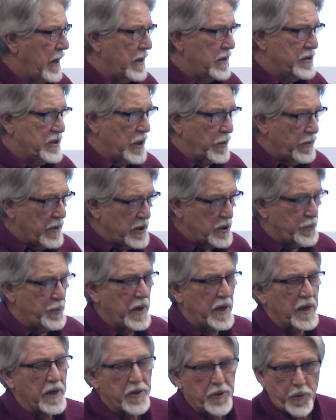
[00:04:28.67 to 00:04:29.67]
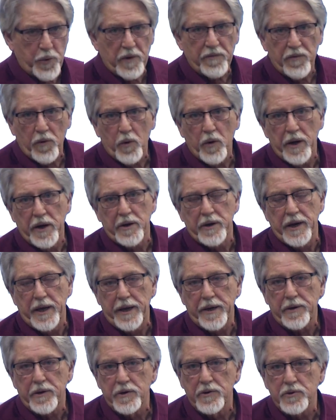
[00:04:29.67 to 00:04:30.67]
Generally speaking, 300 or 400
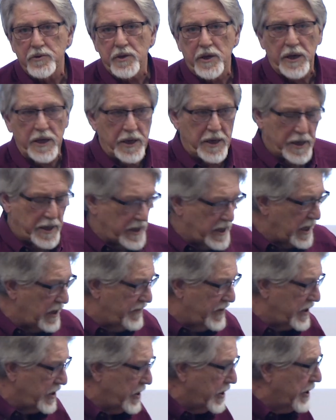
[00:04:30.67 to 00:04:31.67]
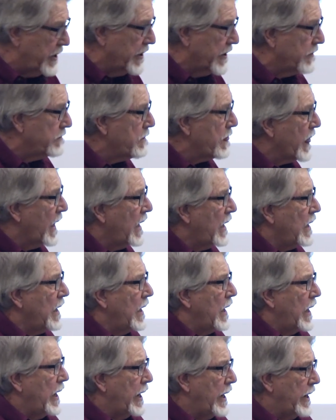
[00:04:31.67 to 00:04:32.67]
acres in any given year.
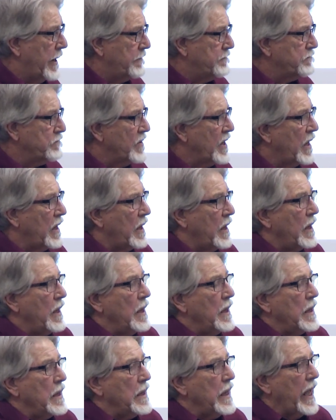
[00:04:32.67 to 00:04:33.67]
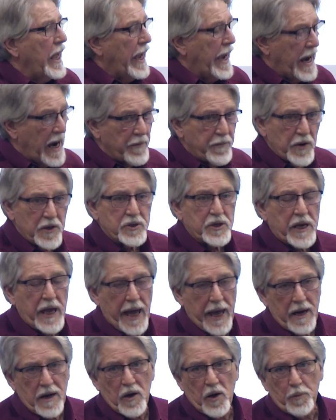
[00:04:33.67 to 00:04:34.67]
Average
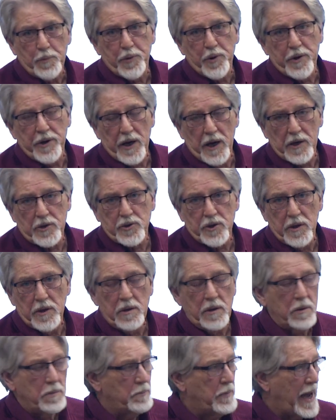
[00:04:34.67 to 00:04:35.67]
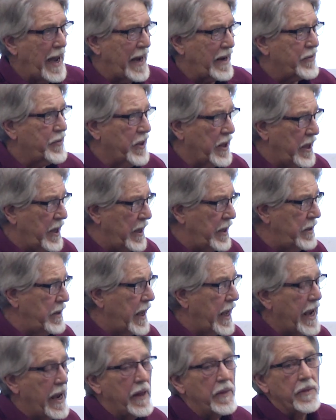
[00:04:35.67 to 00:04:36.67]
cantaloupe production back then,
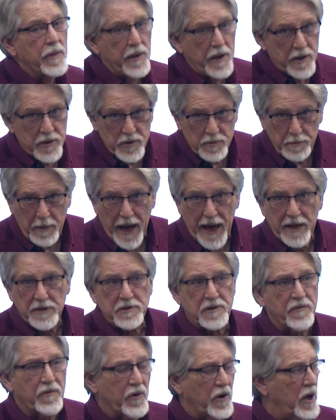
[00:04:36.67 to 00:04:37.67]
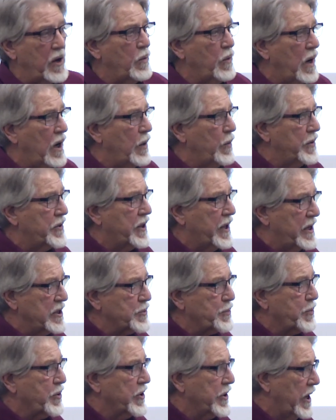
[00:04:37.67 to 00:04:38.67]
and this matched very well with his
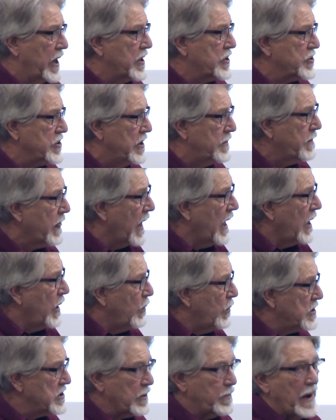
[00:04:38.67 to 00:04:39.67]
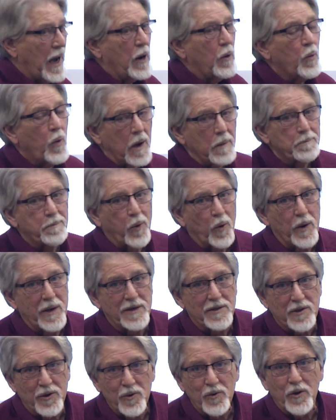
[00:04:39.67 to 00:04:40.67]
production, was about
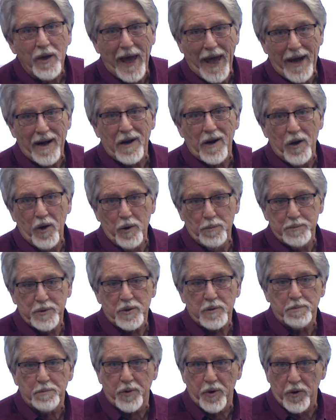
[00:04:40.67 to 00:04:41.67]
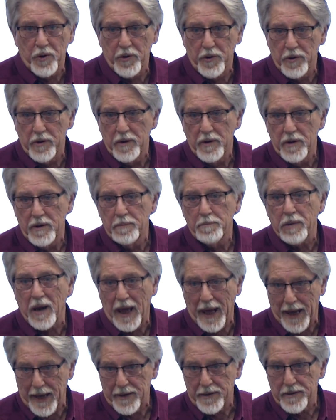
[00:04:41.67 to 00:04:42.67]
1.2 cantaloupes per
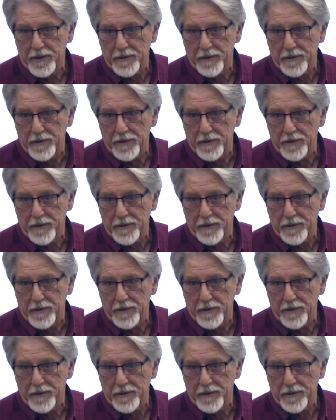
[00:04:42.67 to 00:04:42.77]
plant.